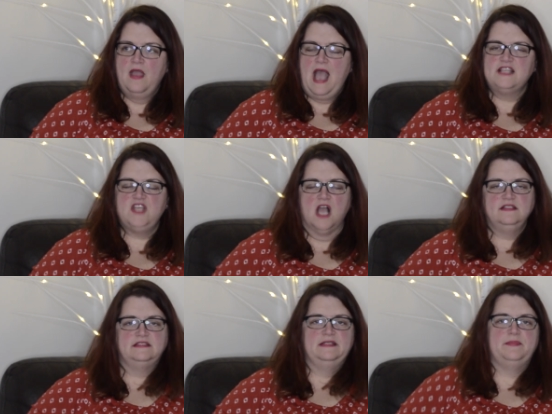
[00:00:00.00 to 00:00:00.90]
I talked
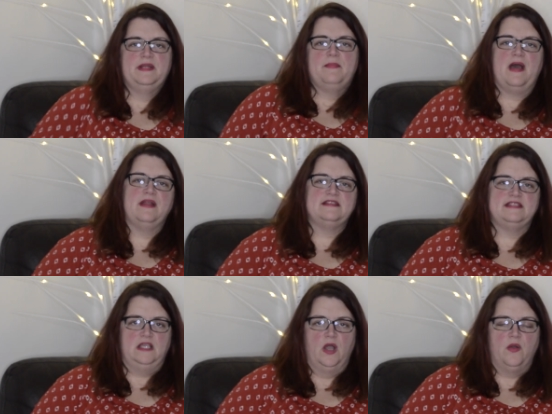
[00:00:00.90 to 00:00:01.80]
a little bit about
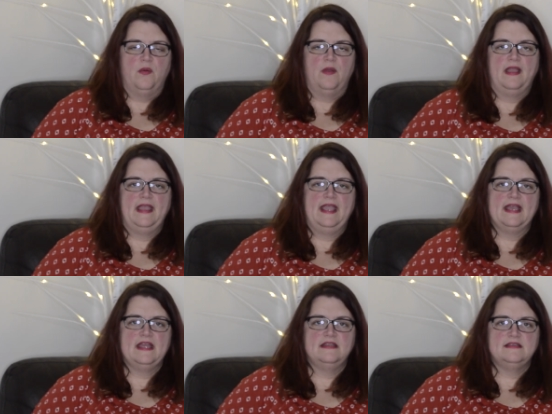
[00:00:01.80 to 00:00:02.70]
SEO,
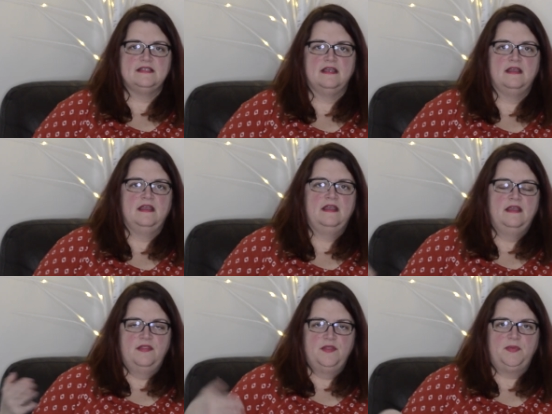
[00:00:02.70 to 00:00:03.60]
and
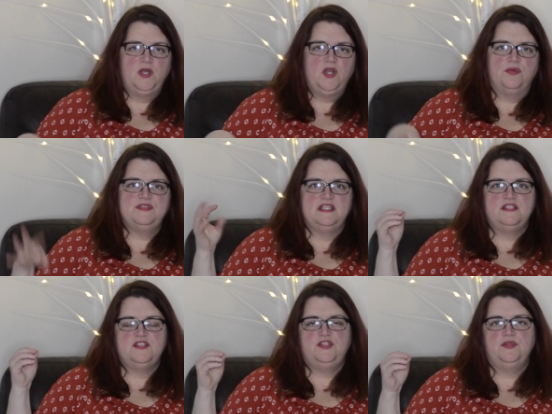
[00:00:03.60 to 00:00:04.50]
the book goes
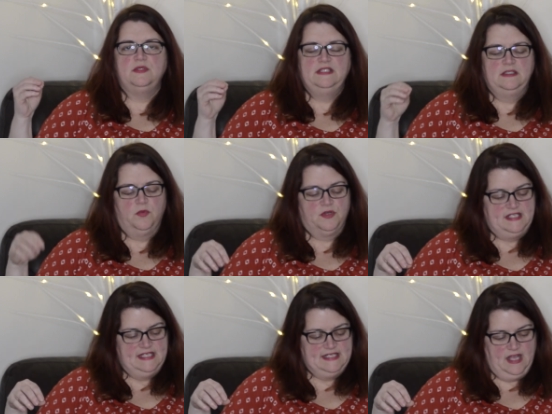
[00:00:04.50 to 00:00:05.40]
into a little more
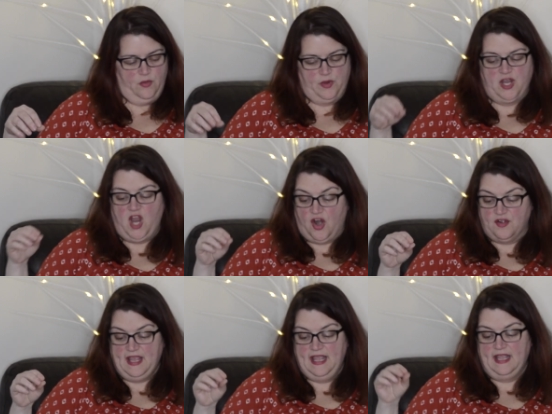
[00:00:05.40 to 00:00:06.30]
detail
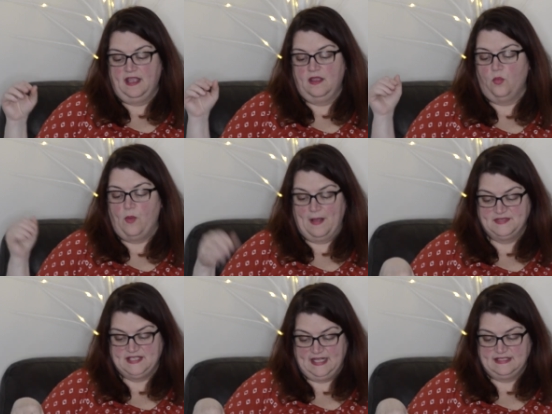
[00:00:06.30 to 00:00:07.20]
regarding
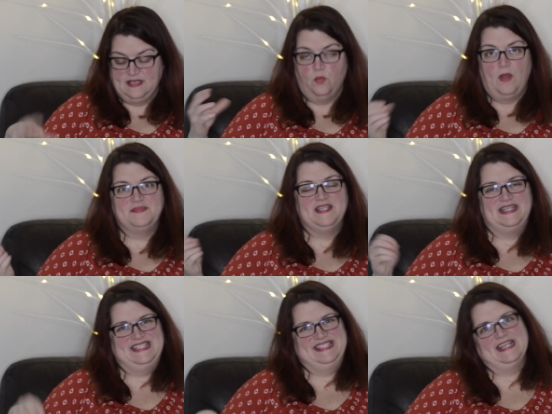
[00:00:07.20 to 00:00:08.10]
websites and
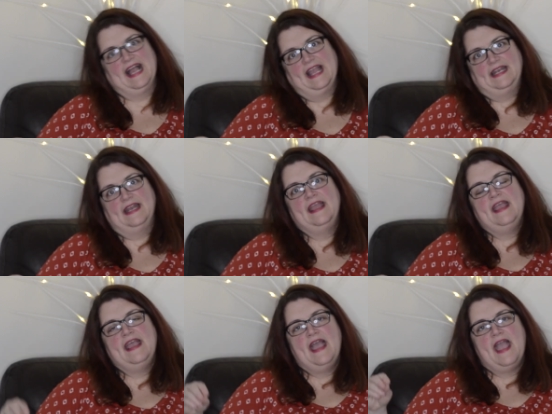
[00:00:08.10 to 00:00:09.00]
website design.
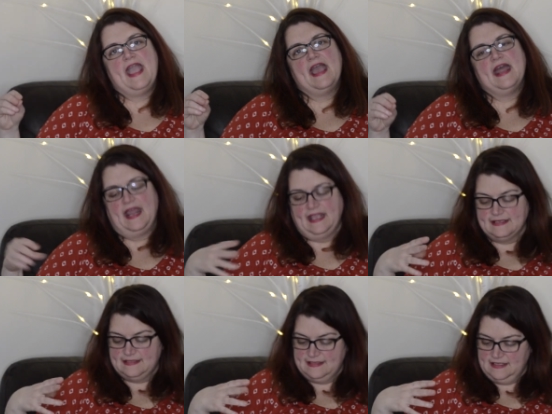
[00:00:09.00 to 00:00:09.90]
And I
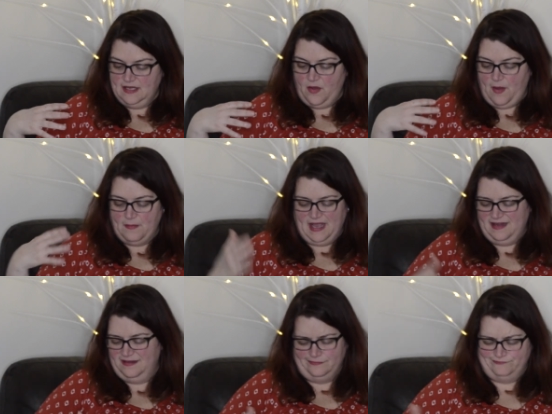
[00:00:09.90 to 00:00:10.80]
guess, I'm not
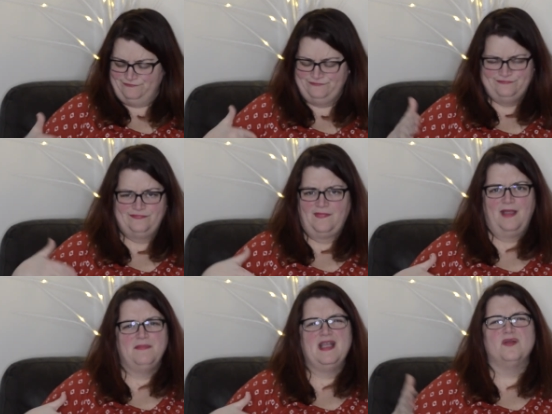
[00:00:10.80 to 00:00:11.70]
gonna
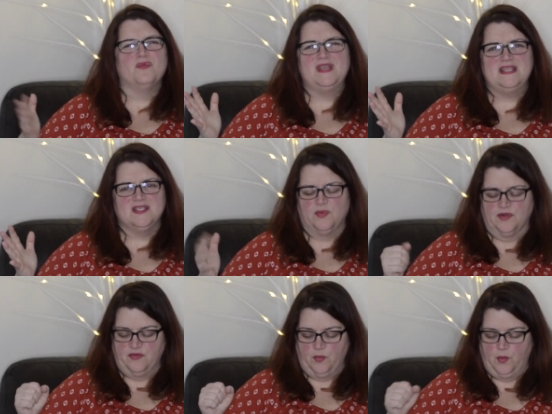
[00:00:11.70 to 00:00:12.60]
read this
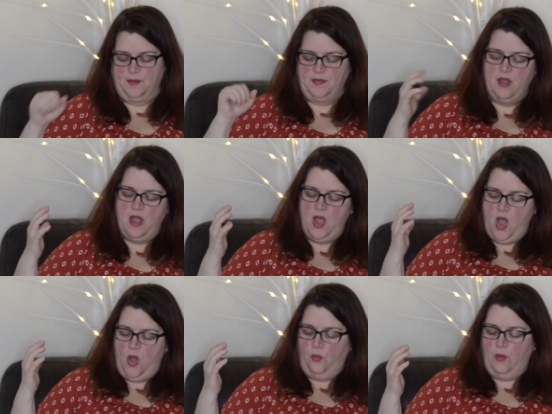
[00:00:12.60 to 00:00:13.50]
word for word, but
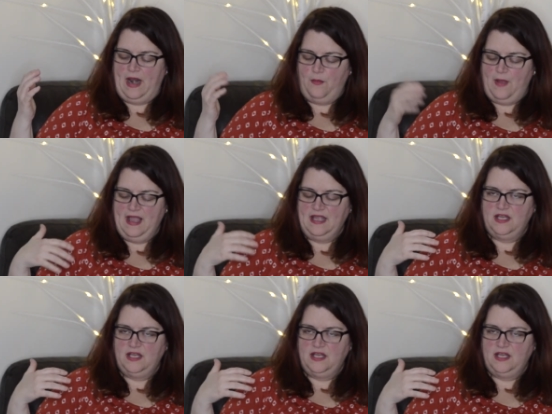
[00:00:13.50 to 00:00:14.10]
what I want